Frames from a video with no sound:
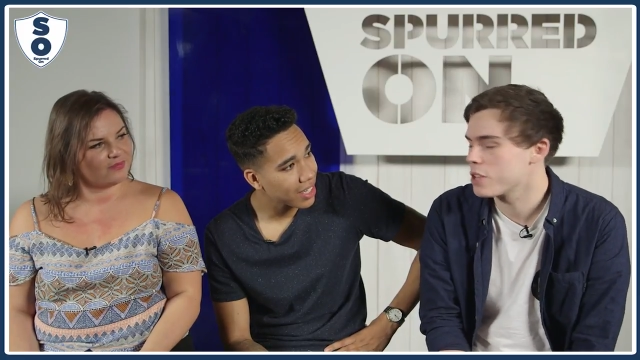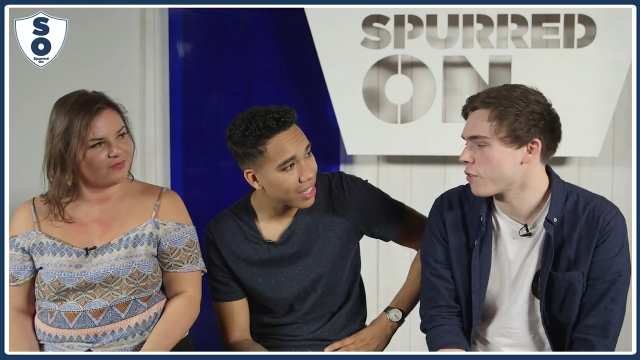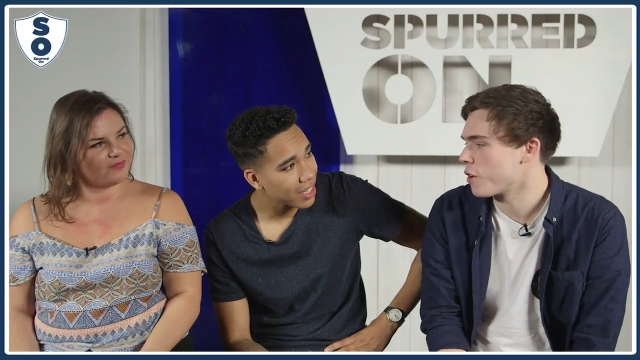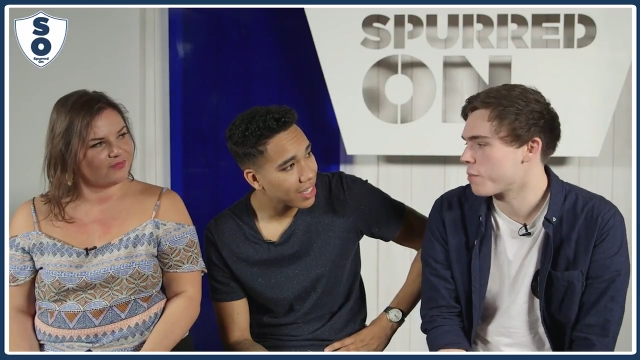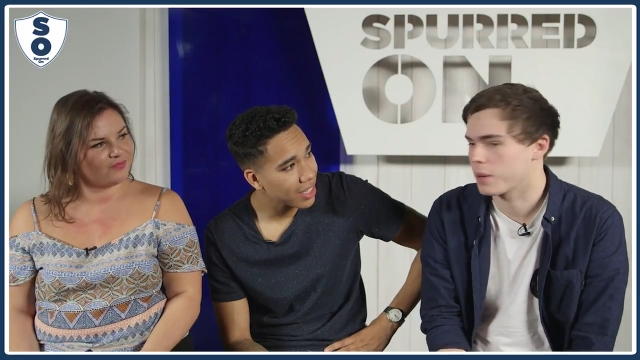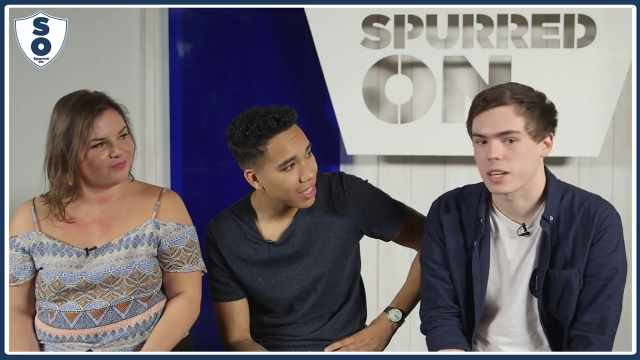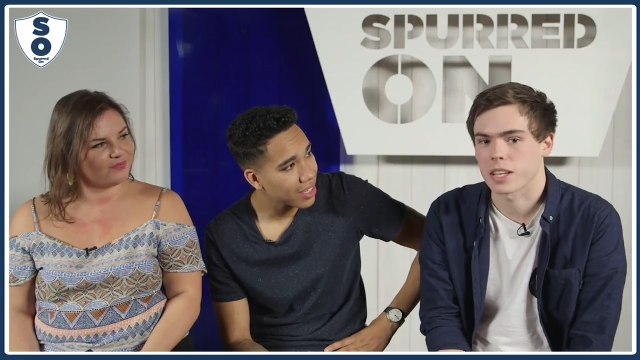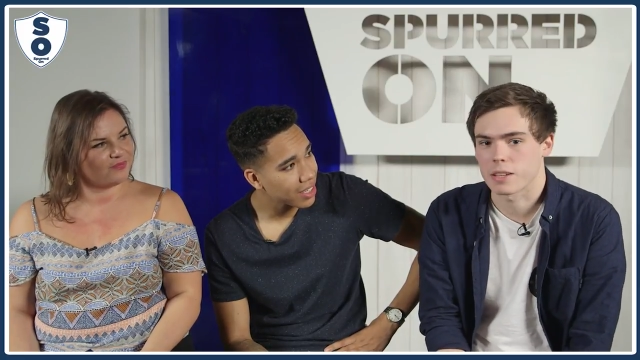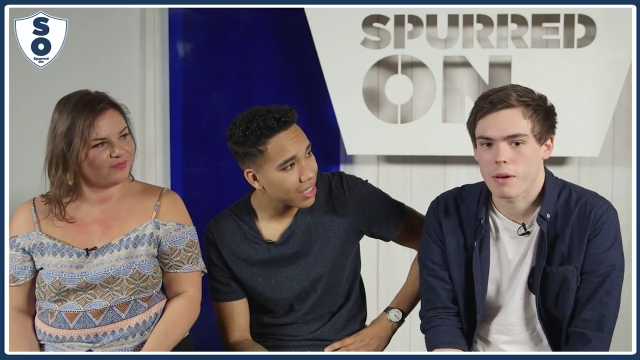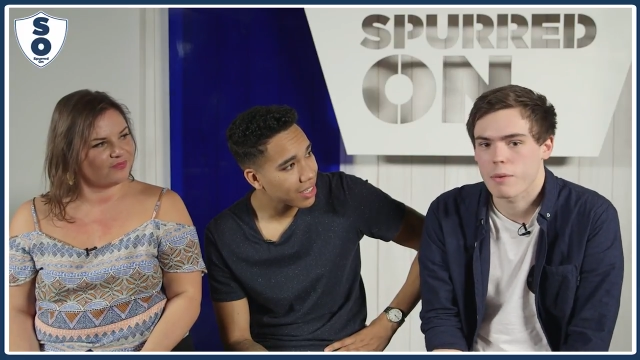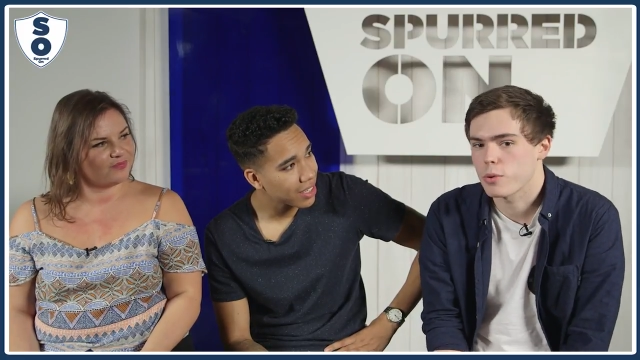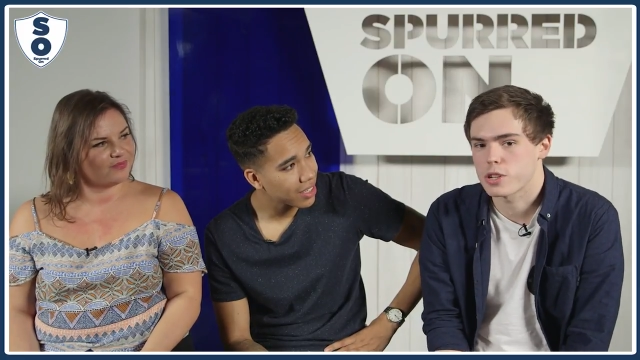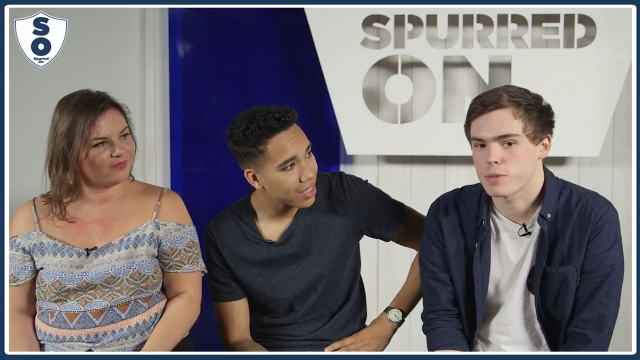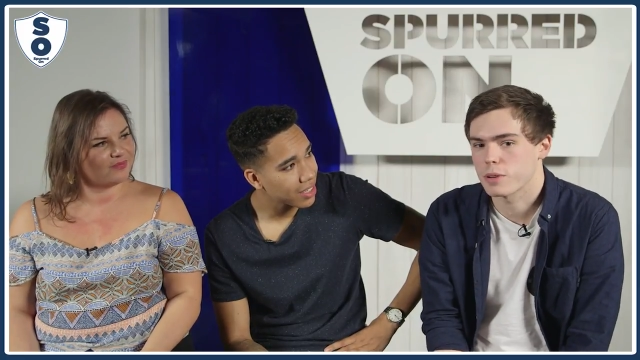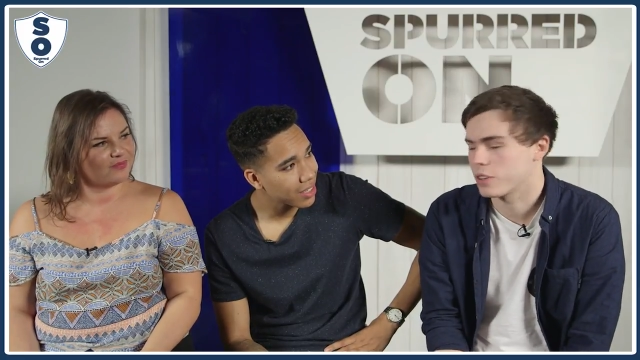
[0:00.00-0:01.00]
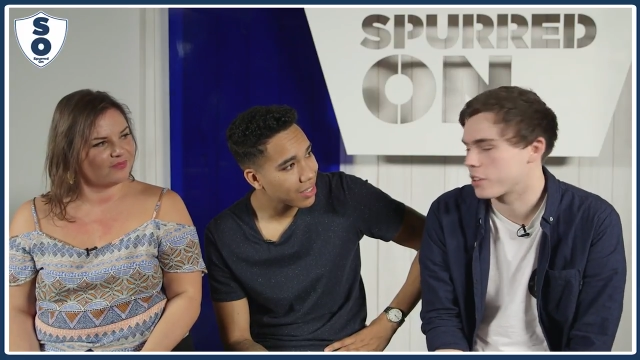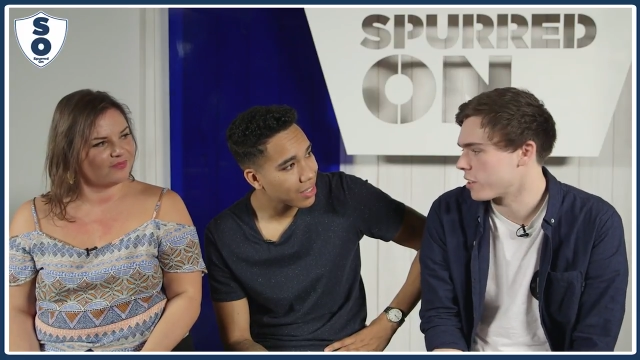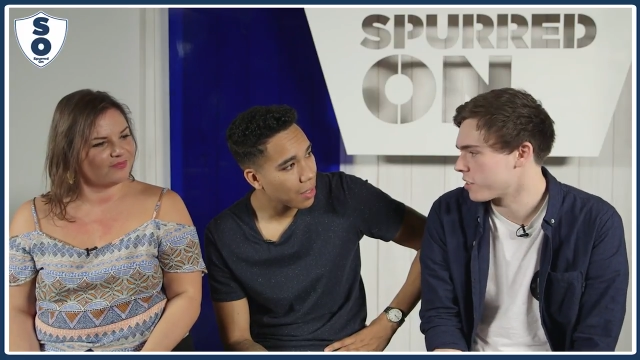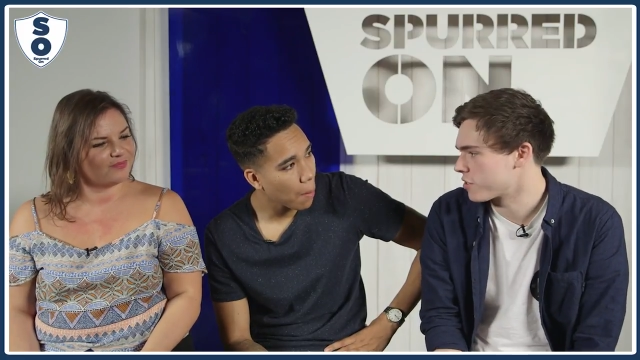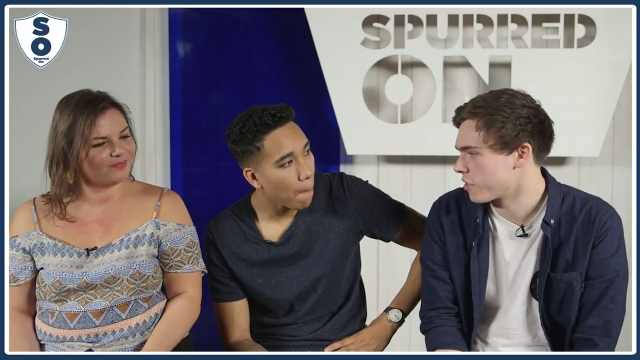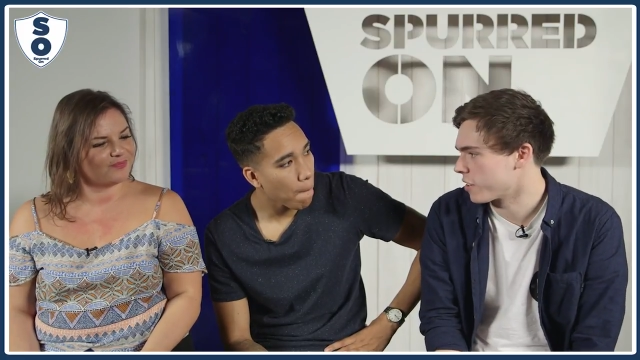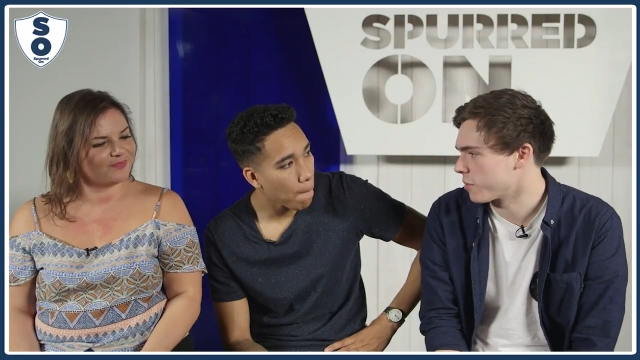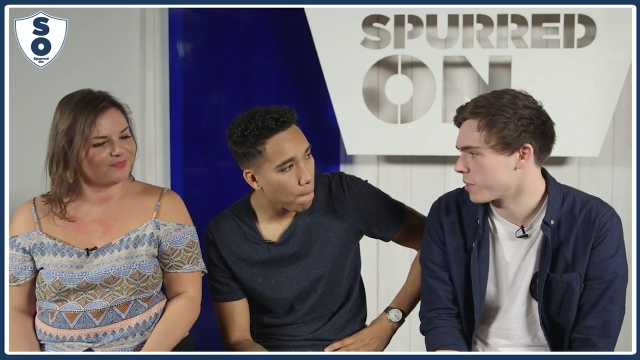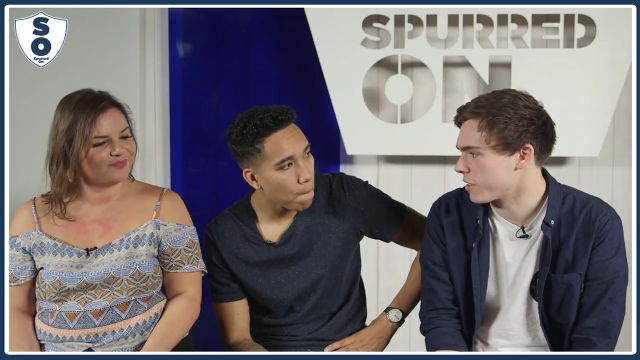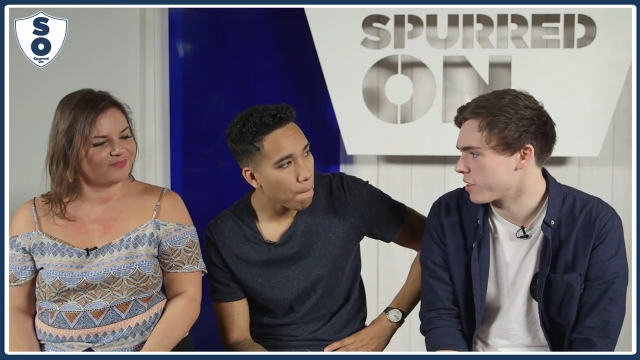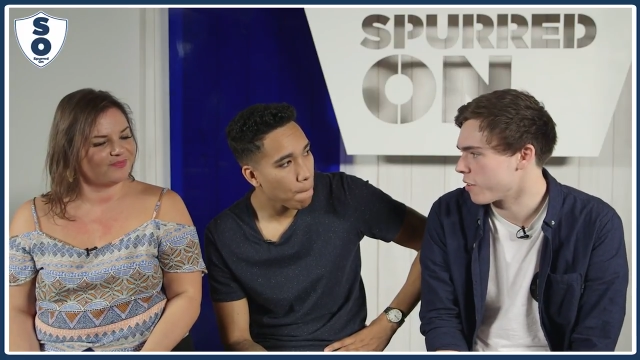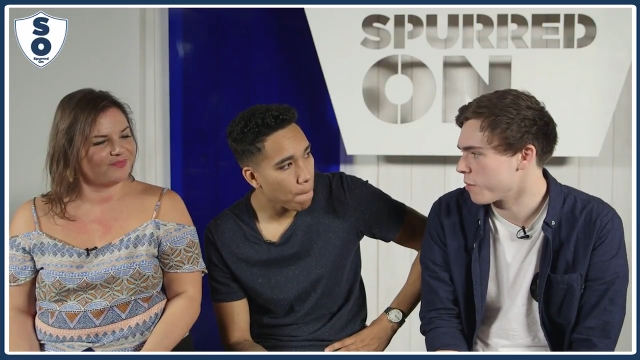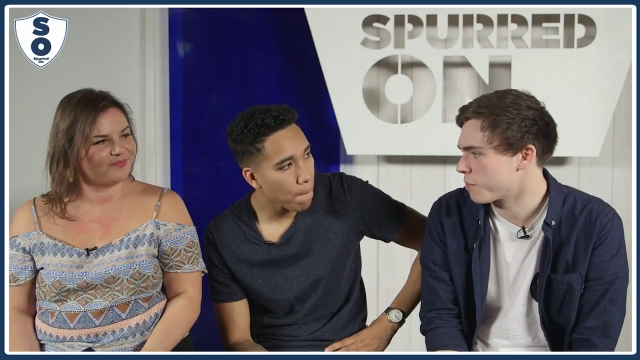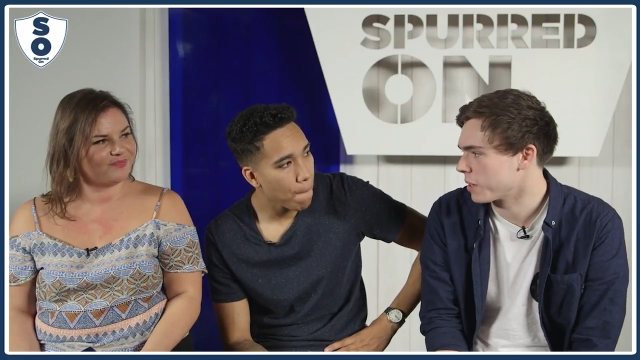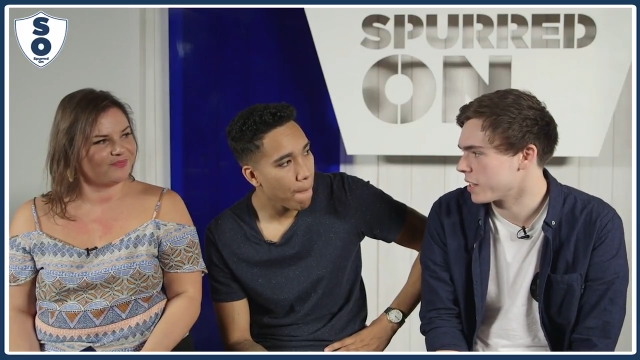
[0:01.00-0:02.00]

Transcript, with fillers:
Speaker 1: Europa League. Maybe we should be looking at trying to win the Europa